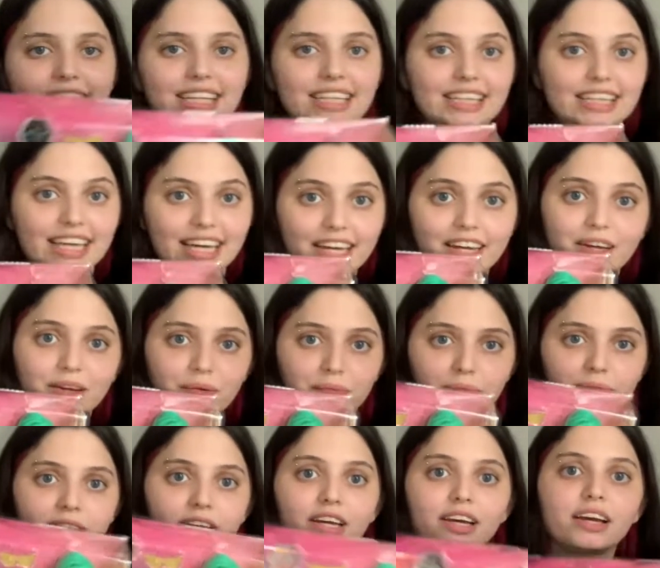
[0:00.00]
them,
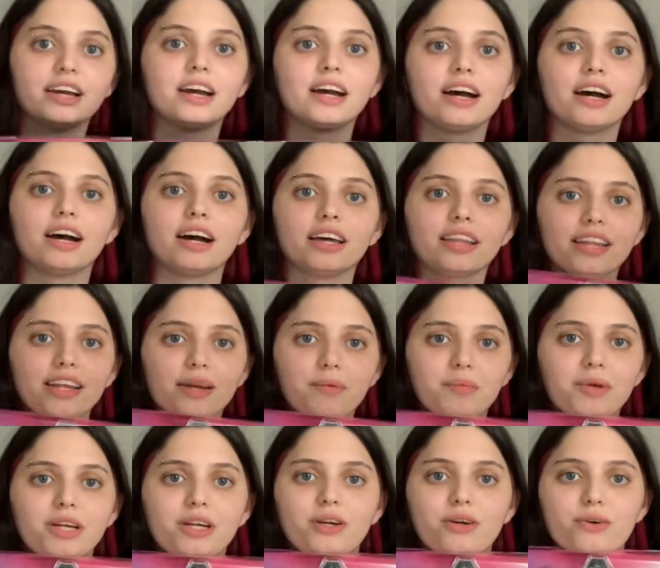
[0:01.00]
and then I'm
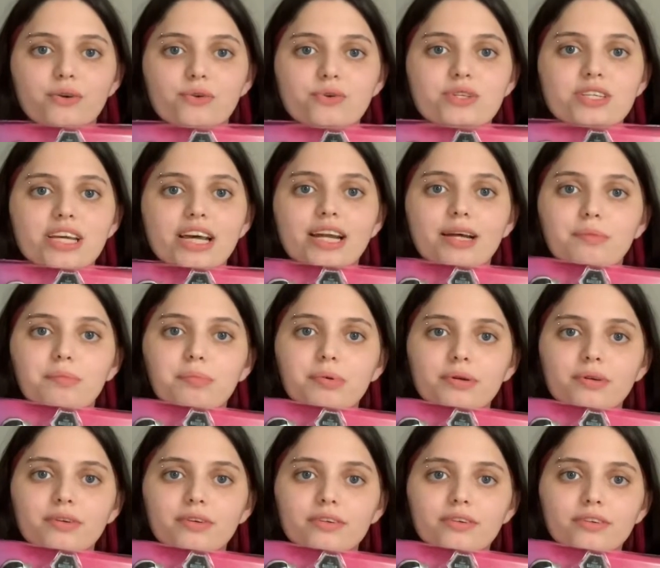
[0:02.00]
gonna go set up
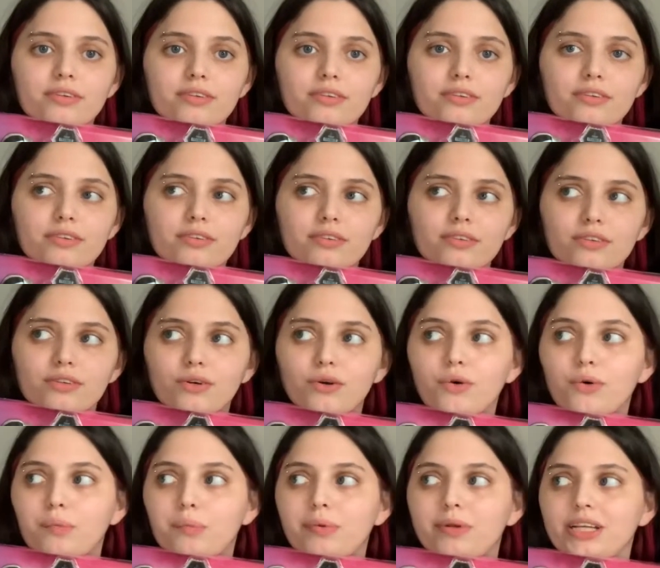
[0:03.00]
the
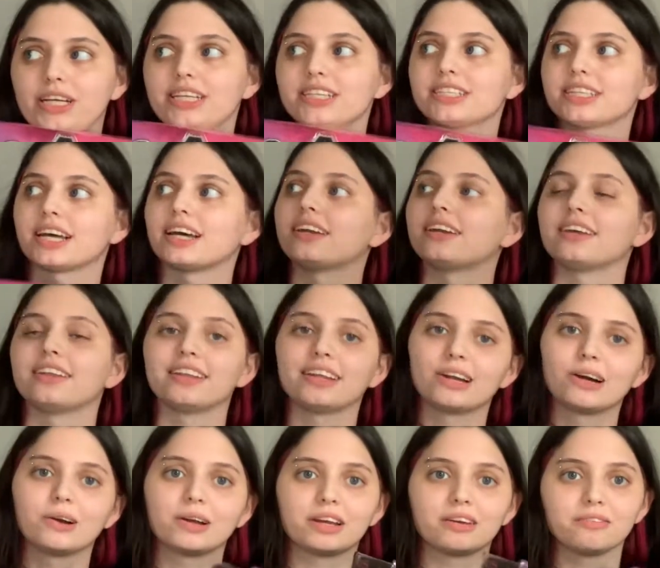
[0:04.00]
whole playset, and then
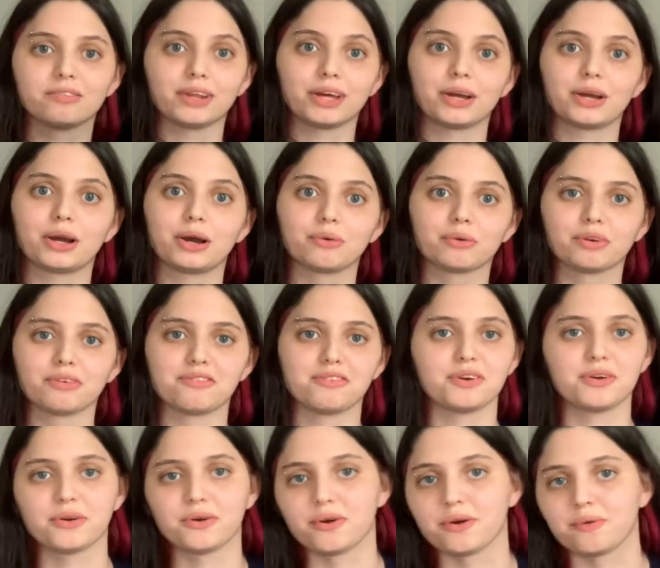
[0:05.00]
I'll give like a
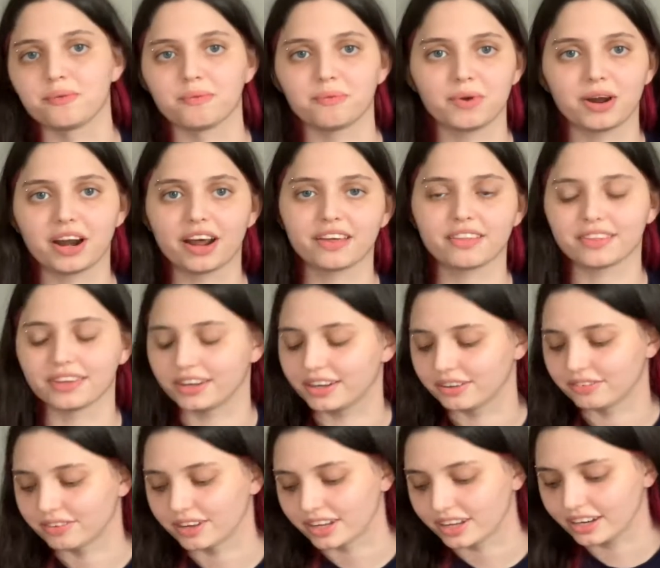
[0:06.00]
review and what I think of
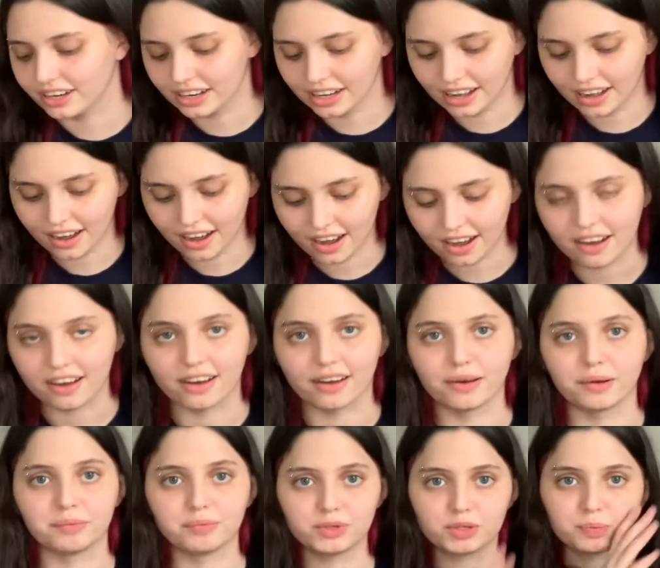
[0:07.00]
it.
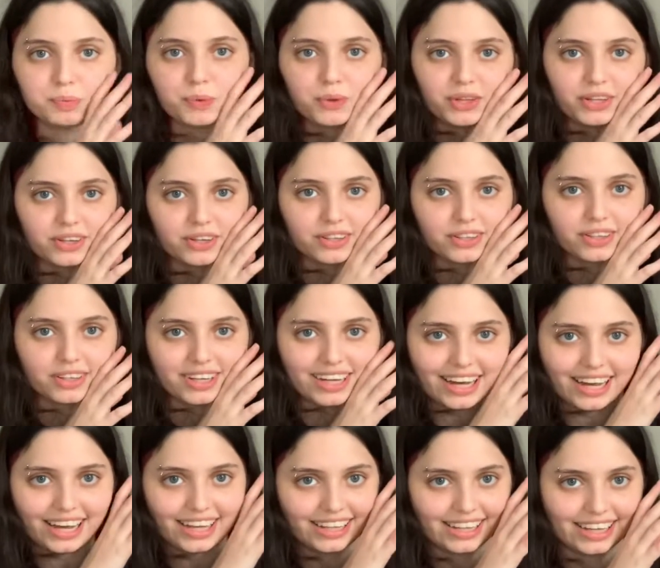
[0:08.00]
Spoiler alert,
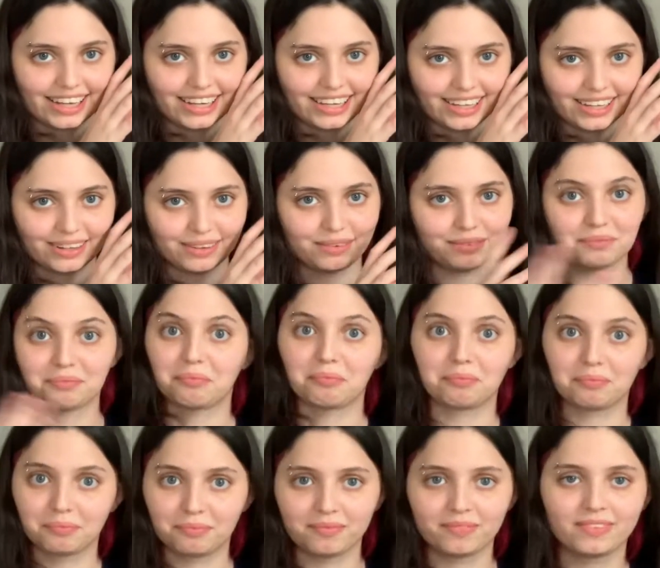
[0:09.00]
I like it.
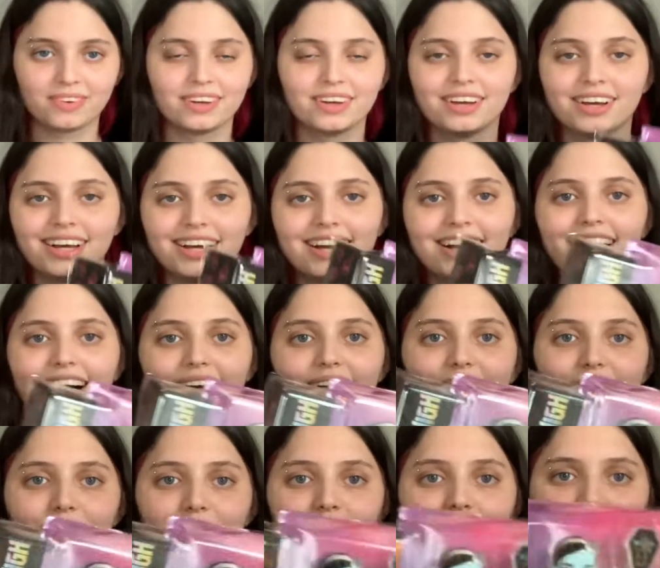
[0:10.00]

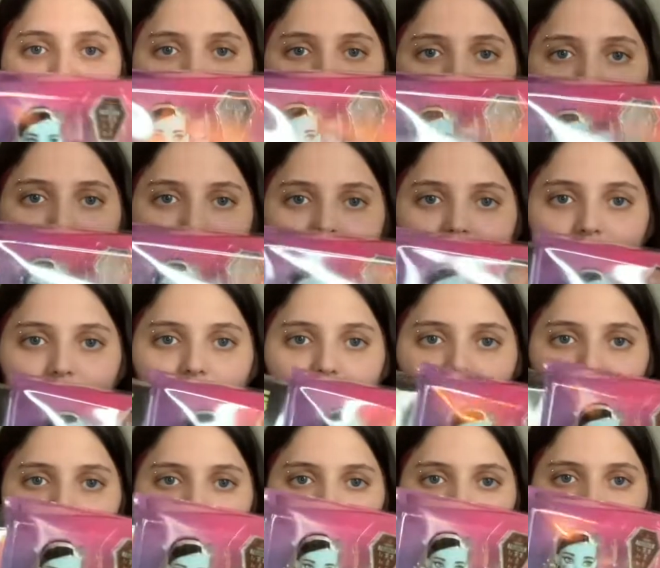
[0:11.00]
Anyways, I'm gonna
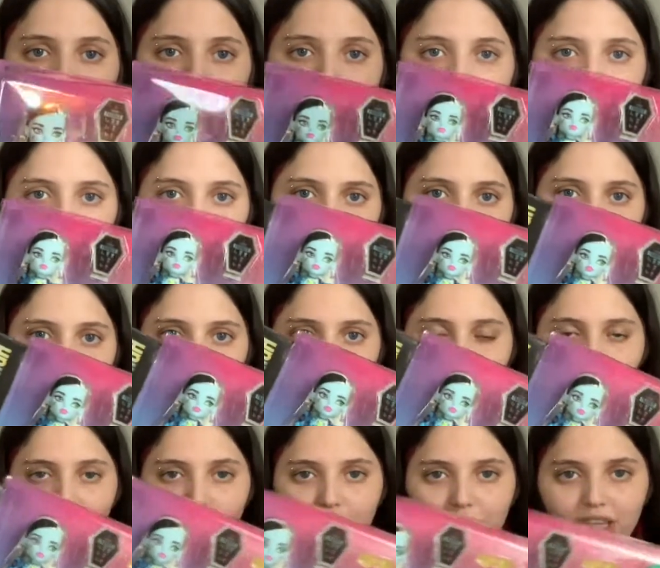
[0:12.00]
go
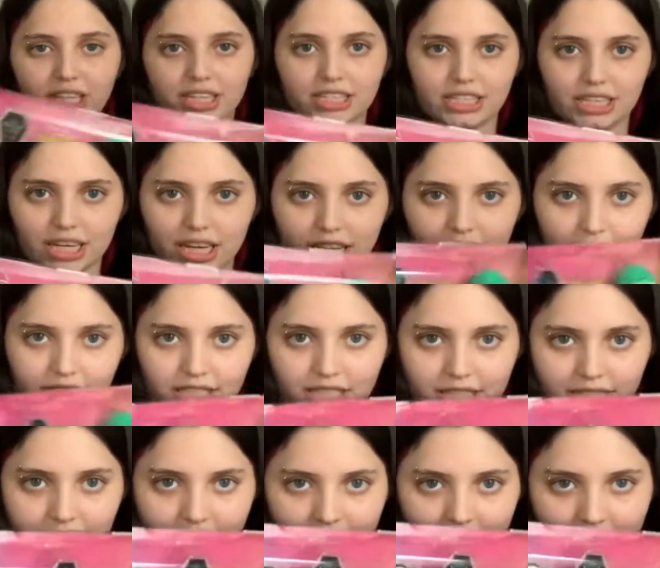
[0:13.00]
open these
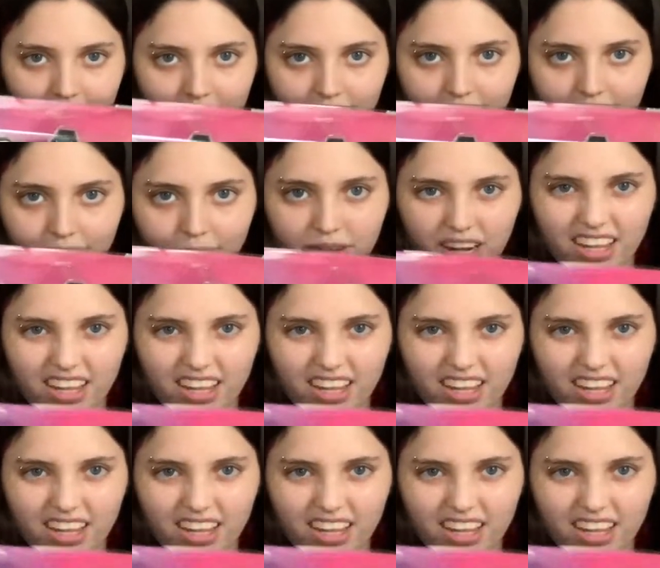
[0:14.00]
guys, see what I